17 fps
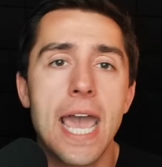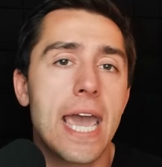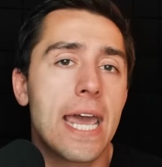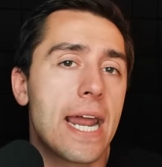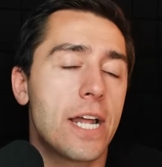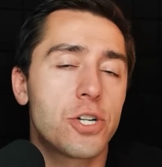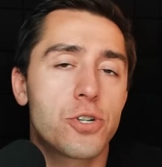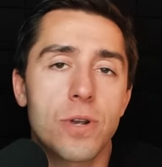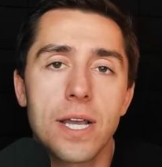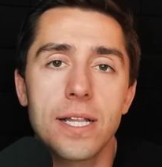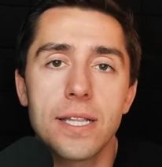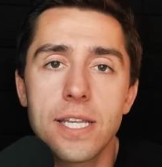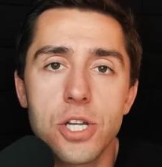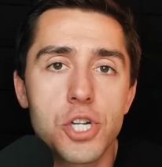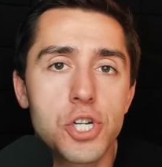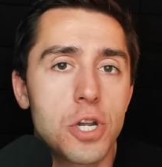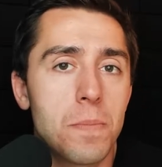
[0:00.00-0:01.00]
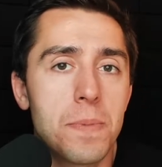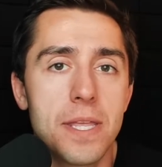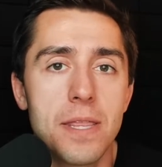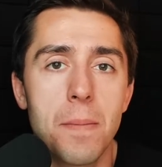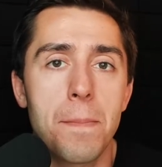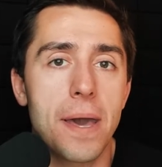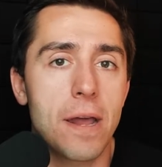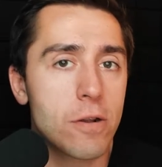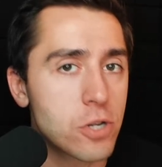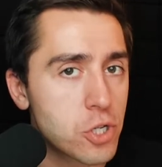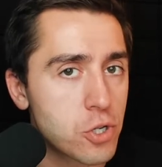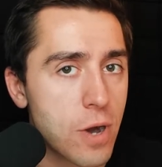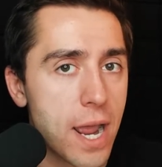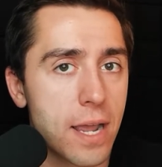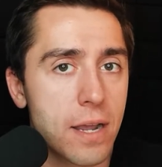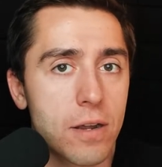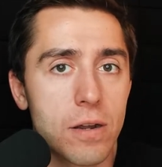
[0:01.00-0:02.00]
And Andrea Lee should be the better
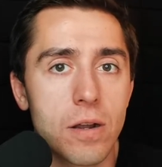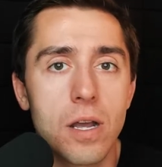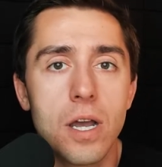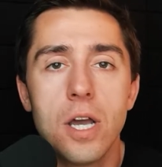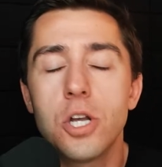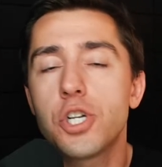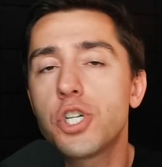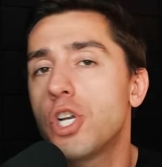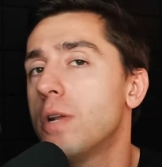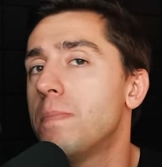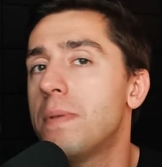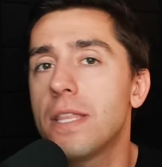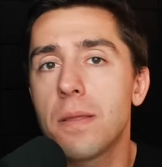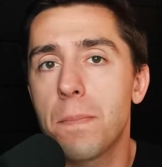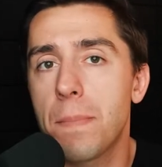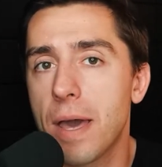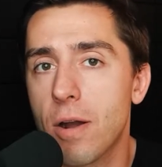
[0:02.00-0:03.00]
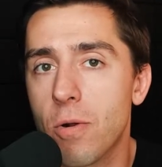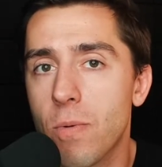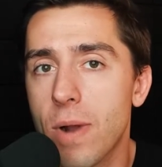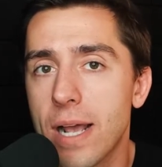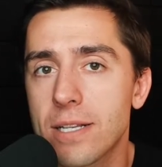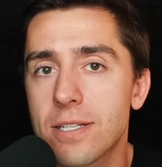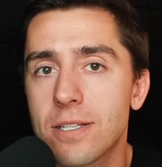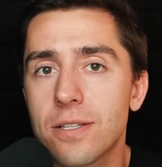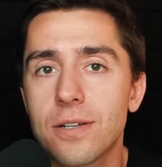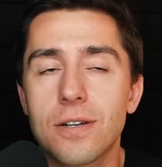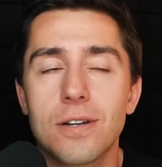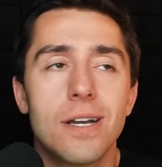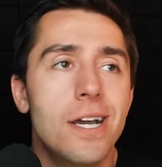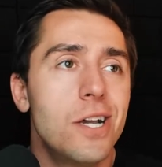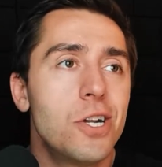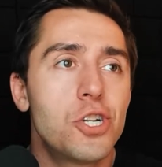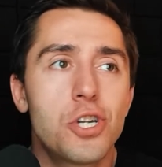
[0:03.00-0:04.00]
striker, should be the better
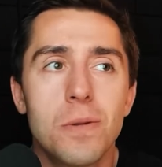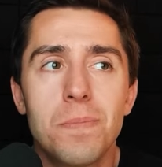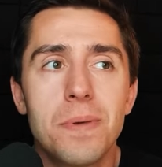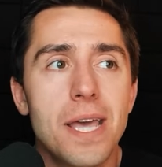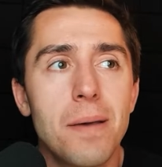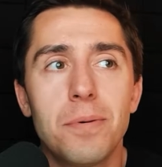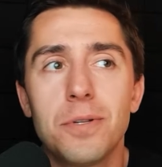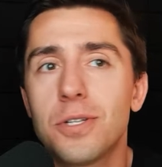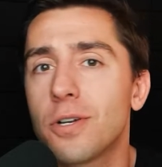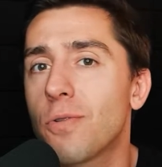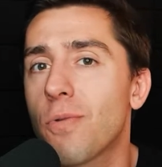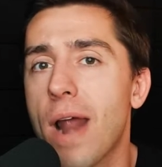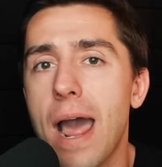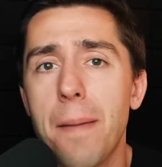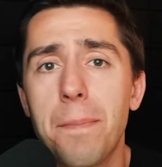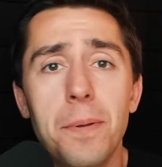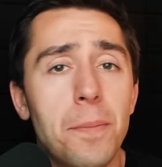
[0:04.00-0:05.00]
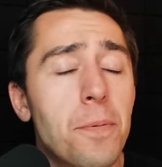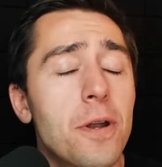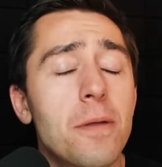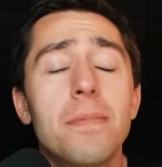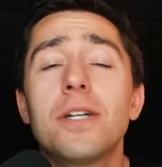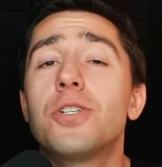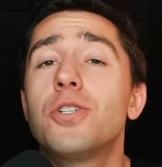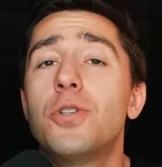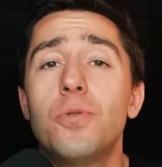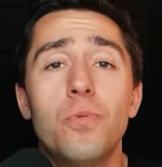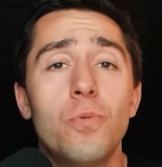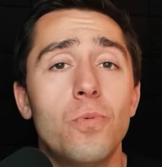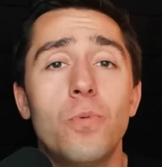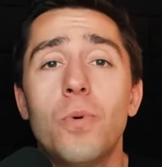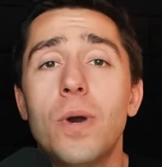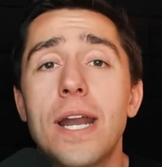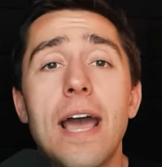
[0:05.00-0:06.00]
wrestler, should be able to grapple, pretty much do
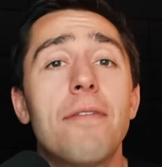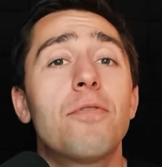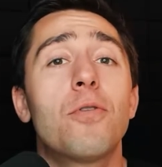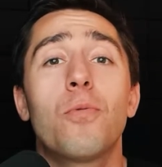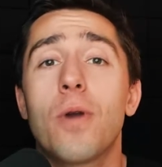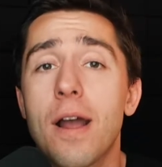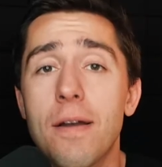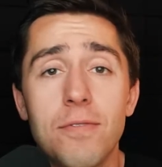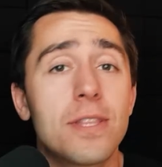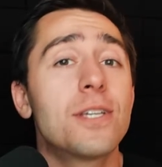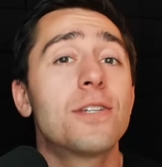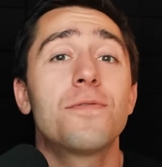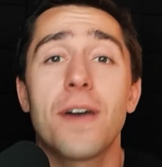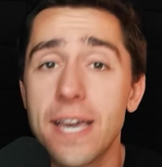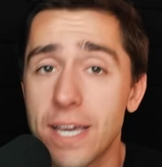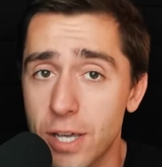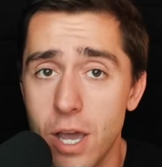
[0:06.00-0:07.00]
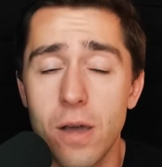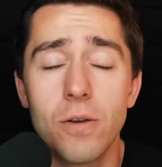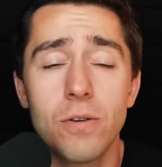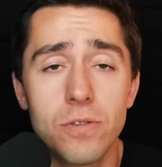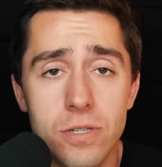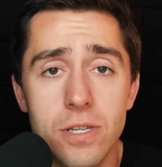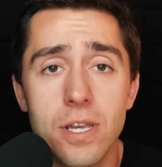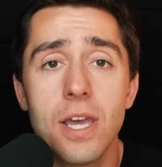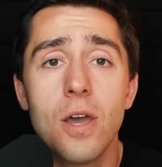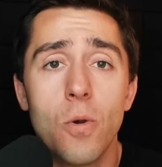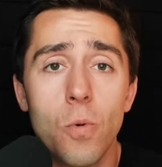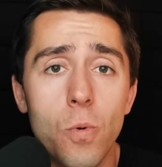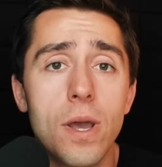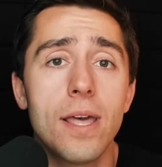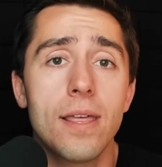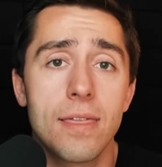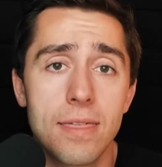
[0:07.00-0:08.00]
whatever, wherever this fight goes
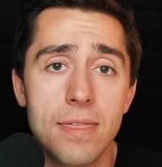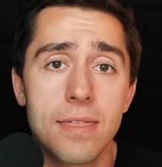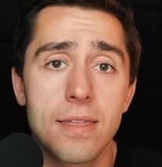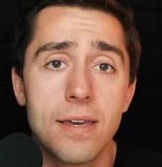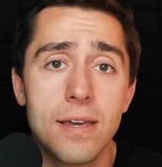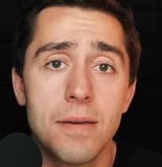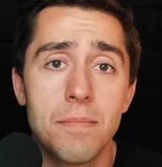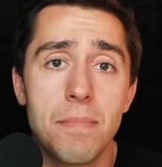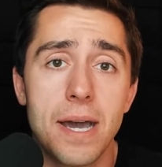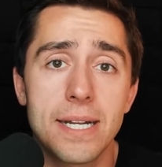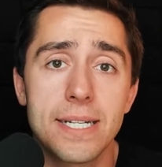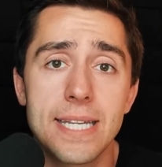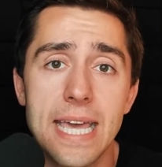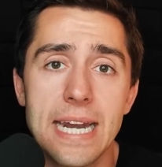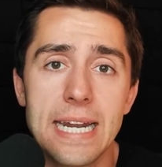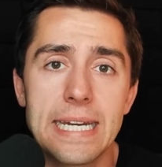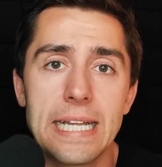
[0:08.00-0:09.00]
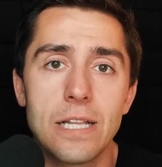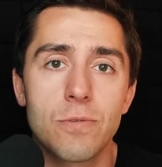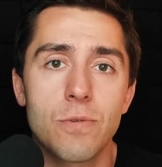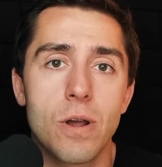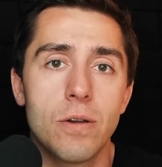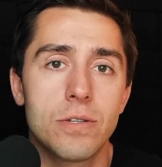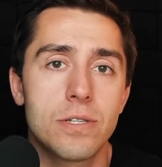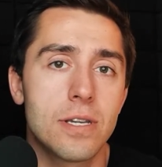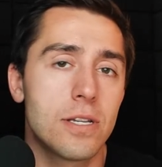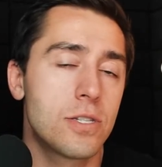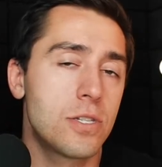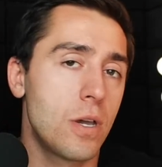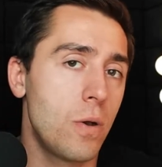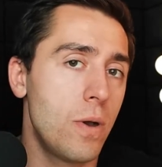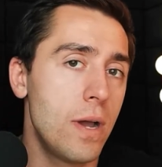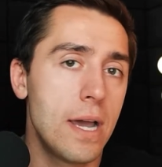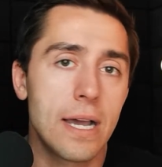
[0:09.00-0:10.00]
with Montana De La Rosa.
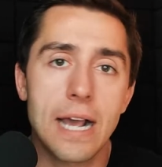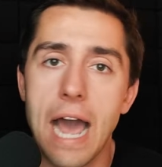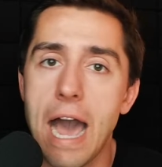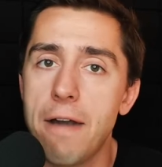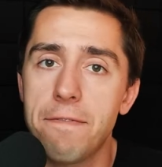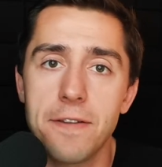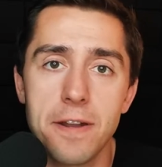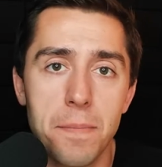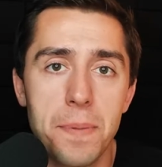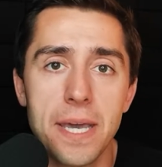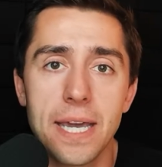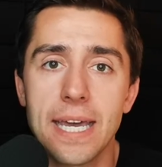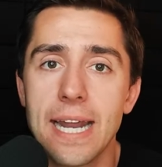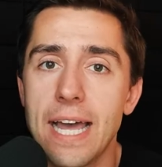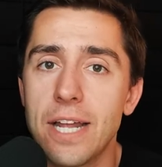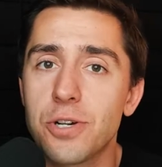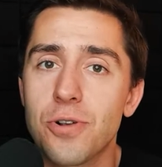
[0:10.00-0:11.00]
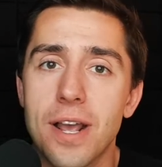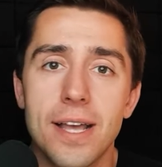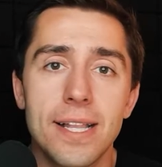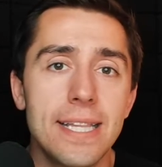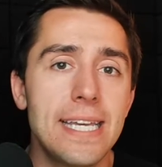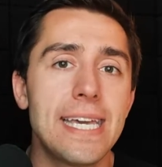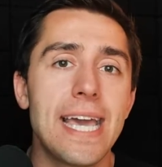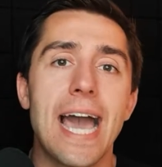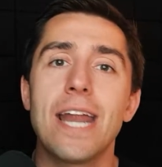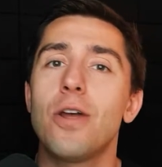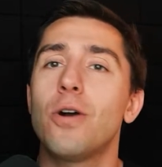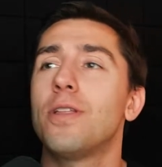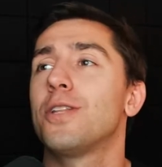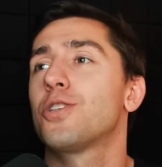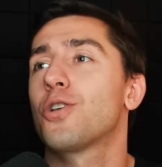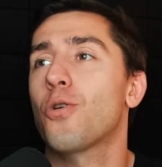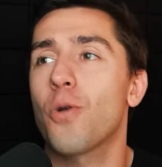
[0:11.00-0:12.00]
So confident picking Andrea Lee. I know
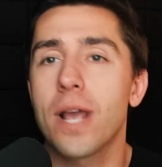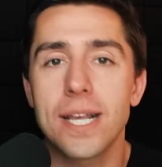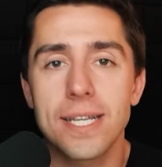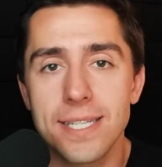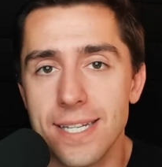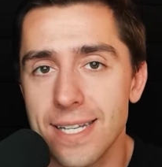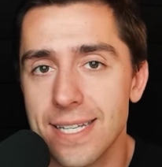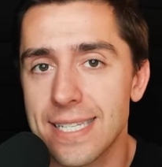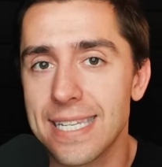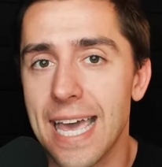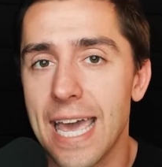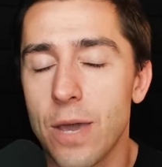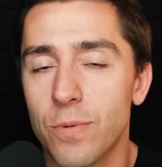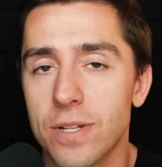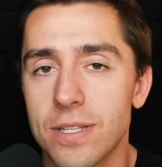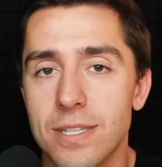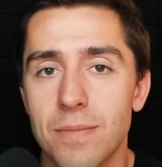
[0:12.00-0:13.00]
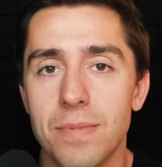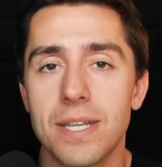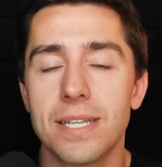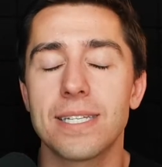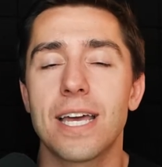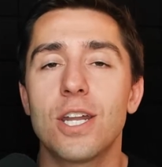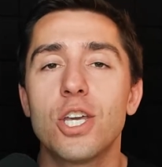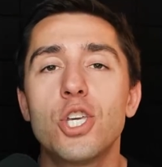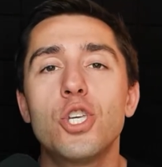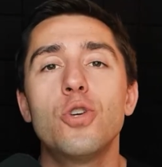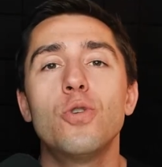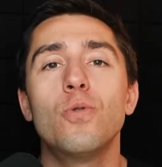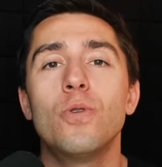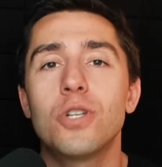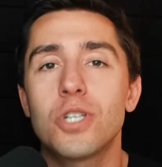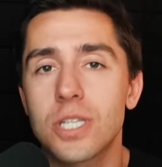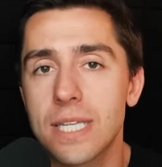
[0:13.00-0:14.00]
that's crazy to say when somebody's on a
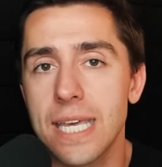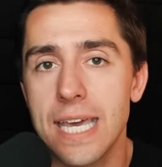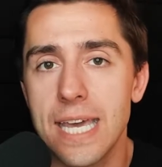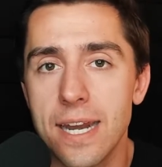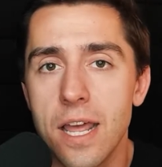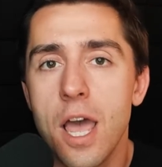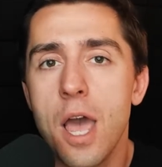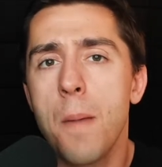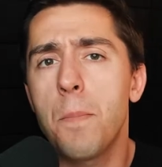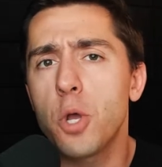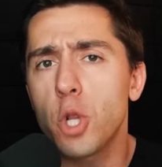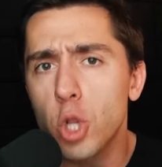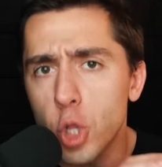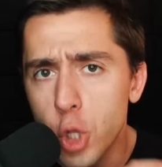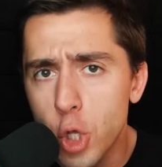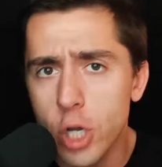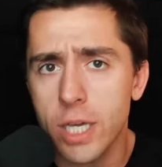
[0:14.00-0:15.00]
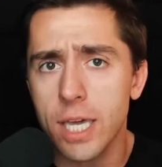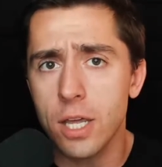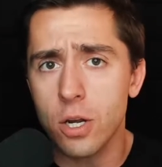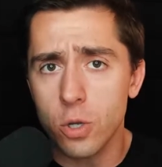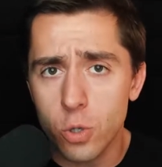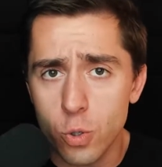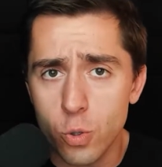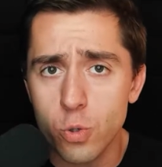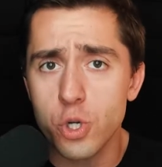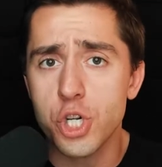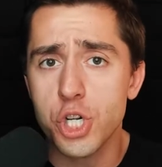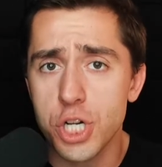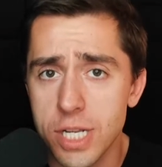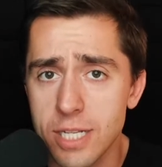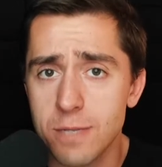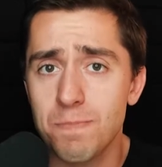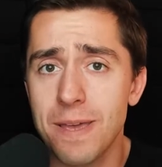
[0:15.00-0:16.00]
huge skid, but look at who
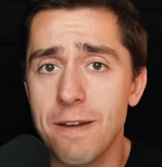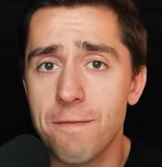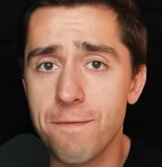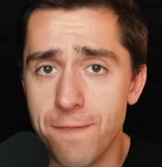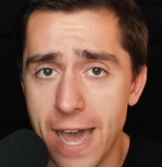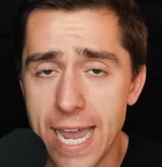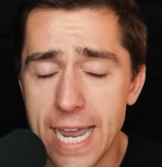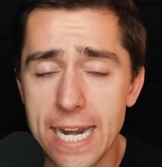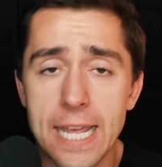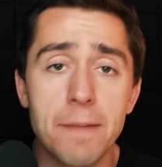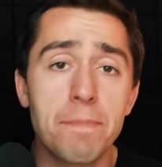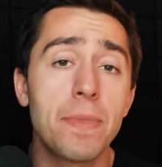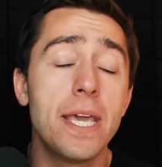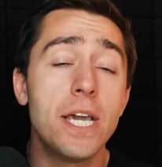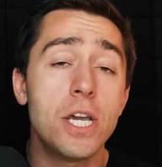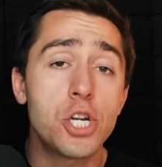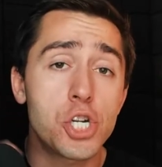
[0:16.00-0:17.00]
she's been fighting.